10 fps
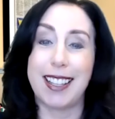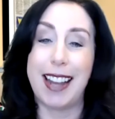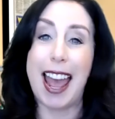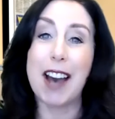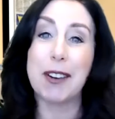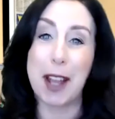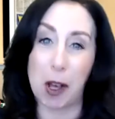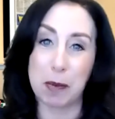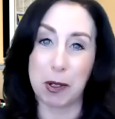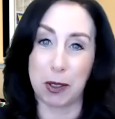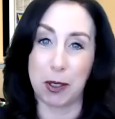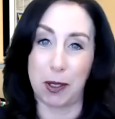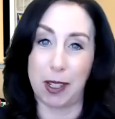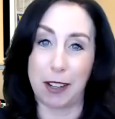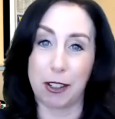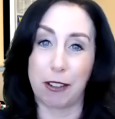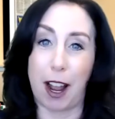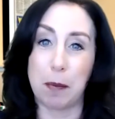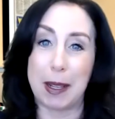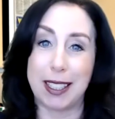on how to help your student and your
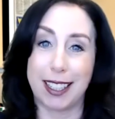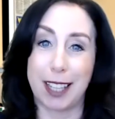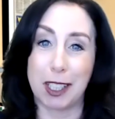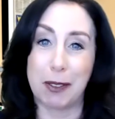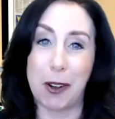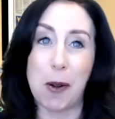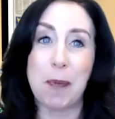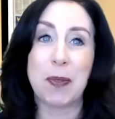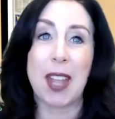grad be successful.